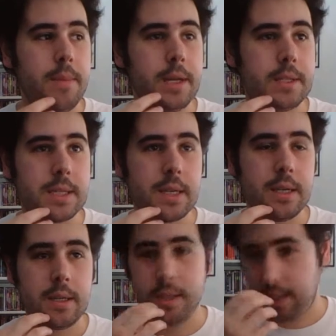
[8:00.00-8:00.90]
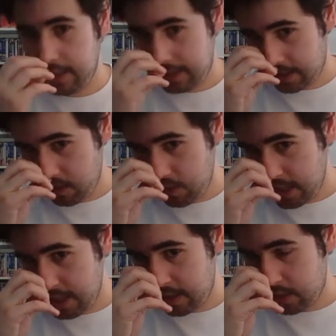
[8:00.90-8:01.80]
but its
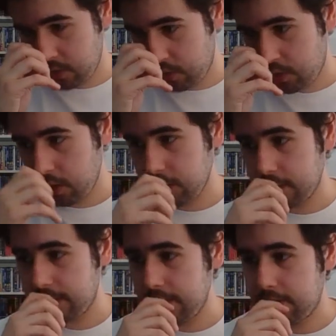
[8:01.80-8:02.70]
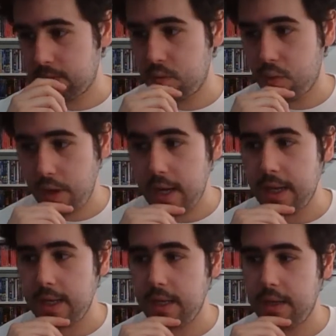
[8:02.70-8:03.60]
unique controllers it's
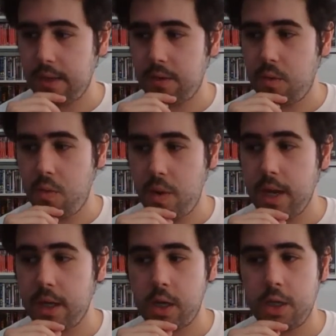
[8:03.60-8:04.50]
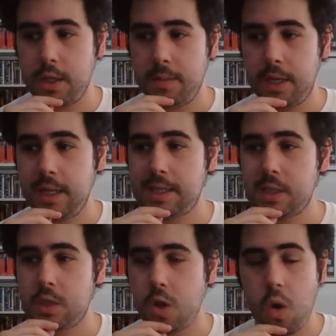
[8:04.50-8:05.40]
really really good I mean it's
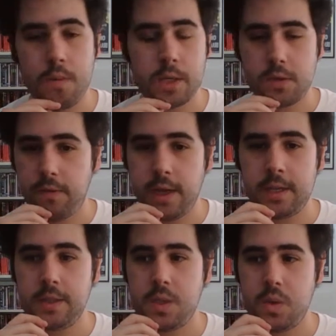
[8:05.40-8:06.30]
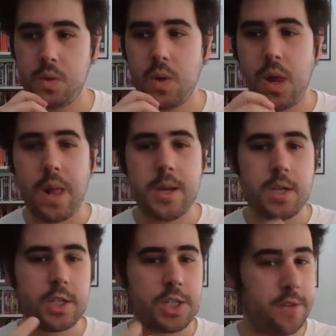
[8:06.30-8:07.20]
so much fun to
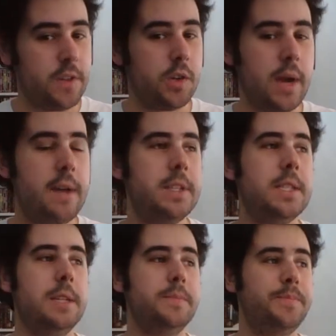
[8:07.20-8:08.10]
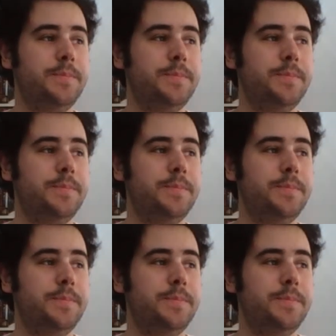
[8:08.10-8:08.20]
shift gravity